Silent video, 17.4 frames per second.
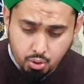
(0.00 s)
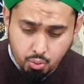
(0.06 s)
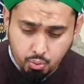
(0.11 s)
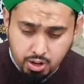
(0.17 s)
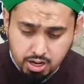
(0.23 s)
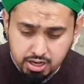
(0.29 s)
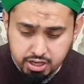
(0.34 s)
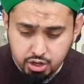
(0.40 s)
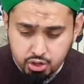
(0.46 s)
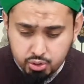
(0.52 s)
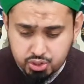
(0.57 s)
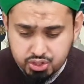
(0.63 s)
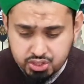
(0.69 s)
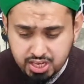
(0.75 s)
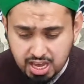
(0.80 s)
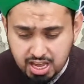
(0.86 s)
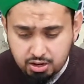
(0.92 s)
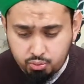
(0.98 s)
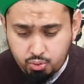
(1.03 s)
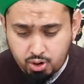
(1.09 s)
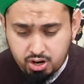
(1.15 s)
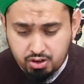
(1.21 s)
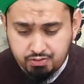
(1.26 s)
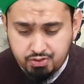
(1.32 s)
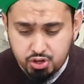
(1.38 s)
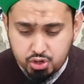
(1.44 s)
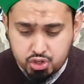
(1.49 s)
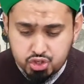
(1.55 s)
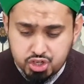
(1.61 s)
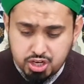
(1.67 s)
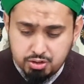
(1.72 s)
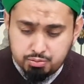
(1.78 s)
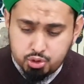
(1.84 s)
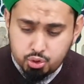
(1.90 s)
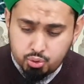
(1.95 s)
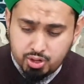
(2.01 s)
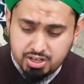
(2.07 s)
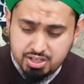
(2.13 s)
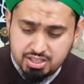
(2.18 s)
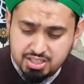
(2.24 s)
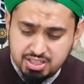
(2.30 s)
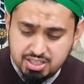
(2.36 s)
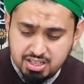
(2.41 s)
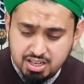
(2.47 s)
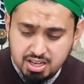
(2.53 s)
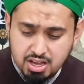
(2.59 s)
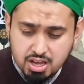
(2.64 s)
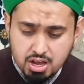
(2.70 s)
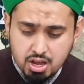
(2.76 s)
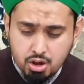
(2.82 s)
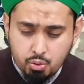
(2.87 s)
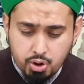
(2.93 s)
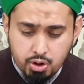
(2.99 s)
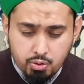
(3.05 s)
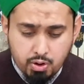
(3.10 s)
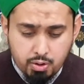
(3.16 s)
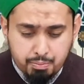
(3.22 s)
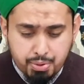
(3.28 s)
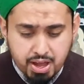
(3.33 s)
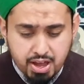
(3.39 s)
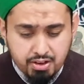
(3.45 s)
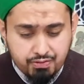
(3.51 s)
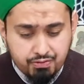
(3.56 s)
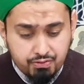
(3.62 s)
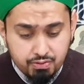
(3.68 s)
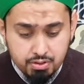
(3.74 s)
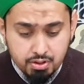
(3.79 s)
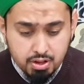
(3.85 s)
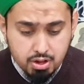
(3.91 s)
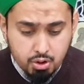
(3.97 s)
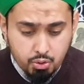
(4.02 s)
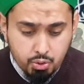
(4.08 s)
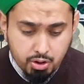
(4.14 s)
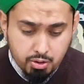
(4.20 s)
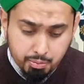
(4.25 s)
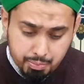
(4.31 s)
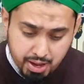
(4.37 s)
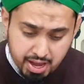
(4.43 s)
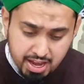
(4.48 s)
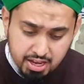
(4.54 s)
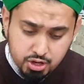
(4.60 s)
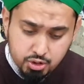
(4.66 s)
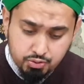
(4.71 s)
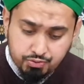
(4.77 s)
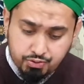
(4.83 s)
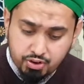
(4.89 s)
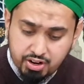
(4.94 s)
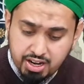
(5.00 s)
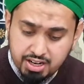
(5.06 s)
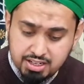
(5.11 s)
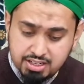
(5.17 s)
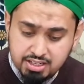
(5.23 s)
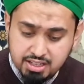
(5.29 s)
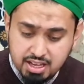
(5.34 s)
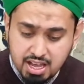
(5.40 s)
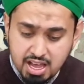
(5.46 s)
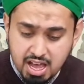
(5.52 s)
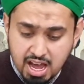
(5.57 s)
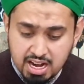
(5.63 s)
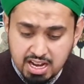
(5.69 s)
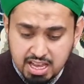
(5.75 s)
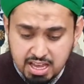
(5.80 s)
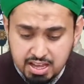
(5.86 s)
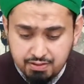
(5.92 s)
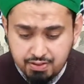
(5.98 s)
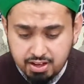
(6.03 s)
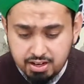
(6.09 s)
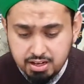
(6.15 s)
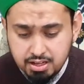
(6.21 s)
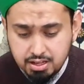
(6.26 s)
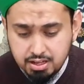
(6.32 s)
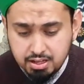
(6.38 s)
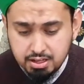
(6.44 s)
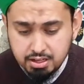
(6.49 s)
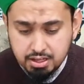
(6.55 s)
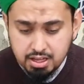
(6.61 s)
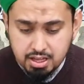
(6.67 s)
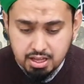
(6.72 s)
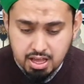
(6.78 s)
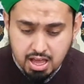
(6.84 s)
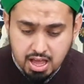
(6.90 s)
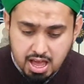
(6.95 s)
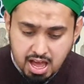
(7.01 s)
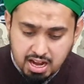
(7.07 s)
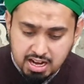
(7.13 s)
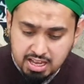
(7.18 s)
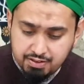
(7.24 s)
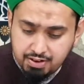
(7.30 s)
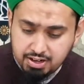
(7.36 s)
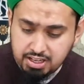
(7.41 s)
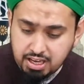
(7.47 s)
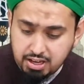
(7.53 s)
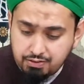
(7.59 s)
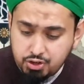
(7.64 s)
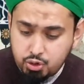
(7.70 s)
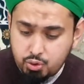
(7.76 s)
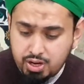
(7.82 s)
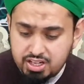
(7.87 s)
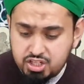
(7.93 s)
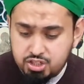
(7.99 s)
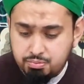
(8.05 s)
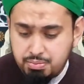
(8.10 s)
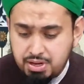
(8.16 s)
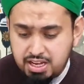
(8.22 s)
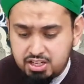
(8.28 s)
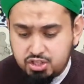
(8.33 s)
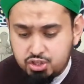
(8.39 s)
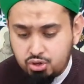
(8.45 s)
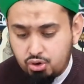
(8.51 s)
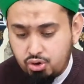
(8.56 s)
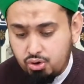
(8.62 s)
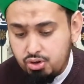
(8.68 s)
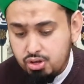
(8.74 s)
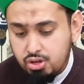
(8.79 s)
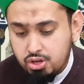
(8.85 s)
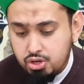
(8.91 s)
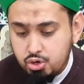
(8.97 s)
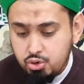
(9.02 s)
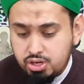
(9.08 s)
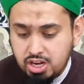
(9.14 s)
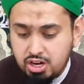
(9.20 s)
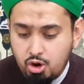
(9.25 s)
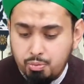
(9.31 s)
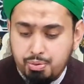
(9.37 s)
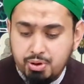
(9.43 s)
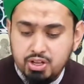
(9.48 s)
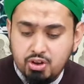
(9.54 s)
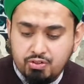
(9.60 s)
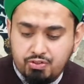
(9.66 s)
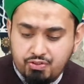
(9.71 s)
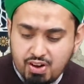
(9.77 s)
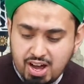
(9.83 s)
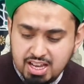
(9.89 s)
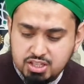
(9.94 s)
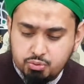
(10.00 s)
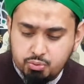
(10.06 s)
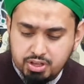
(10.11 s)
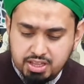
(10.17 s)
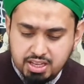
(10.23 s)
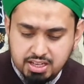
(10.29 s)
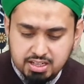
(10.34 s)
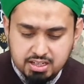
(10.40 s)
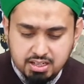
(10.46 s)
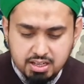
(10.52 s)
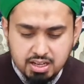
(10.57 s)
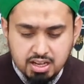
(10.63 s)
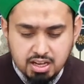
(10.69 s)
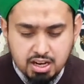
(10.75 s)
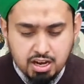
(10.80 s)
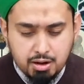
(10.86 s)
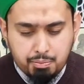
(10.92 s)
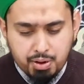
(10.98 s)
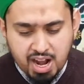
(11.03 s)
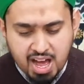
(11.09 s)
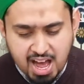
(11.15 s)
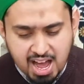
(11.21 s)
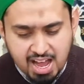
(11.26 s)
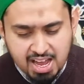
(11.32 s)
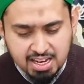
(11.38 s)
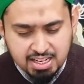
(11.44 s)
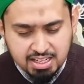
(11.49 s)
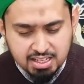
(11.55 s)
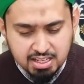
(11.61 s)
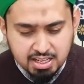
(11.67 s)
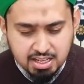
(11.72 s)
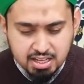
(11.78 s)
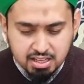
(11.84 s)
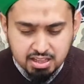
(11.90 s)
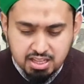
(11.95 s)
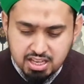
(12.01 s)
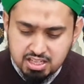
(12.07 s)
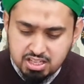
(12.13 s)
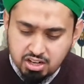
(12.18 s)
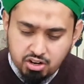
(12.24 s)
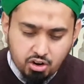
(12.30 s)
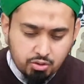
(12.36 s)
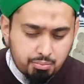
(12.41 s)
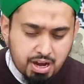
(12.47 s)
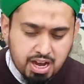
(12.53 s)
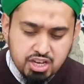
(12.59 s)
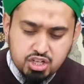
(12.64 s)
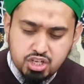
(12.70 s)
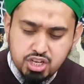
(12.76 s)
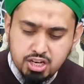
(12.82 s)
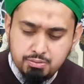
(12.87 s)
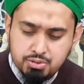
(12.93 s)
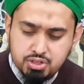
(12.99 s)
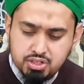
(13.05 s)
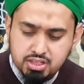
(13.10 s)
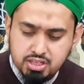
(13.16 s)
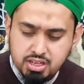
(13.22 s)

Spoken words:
will you sell one of your sheep to us? We will pay you for it and even give you its meat so you can open your fast with it. He replied, these are not my sheep.